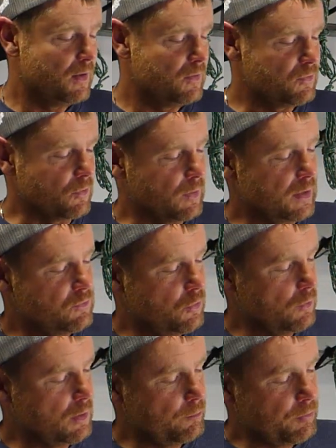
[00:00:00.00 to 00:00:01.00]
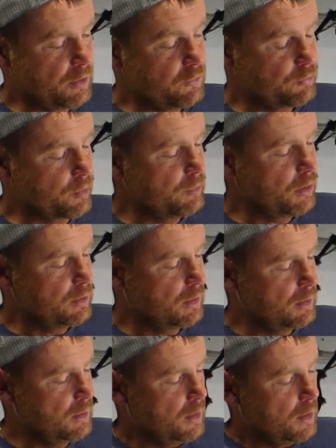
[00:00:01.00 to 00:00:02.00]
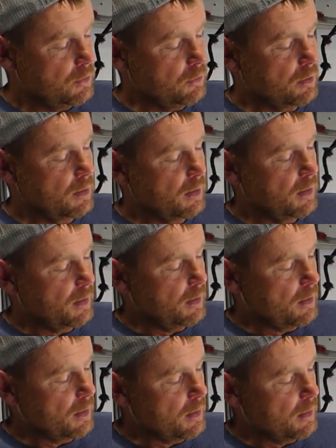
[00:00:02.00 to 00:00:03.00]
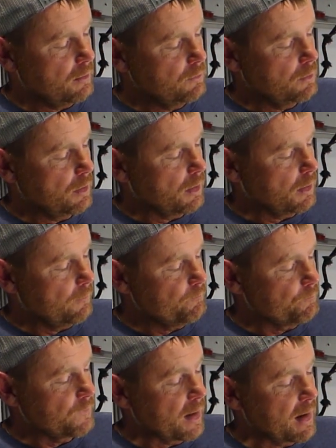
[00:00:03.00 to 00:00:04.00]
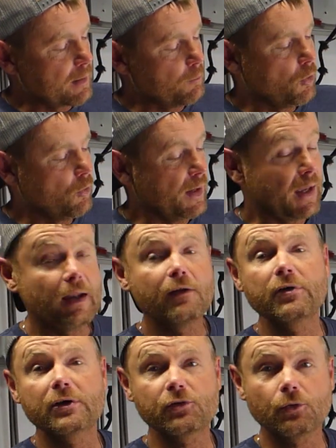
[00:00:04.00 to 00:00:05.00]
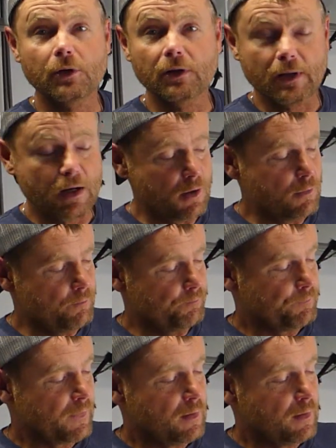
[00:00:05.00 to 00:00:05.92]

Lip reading: So at 200 parts per million, you're going to get audible and a visual alarm.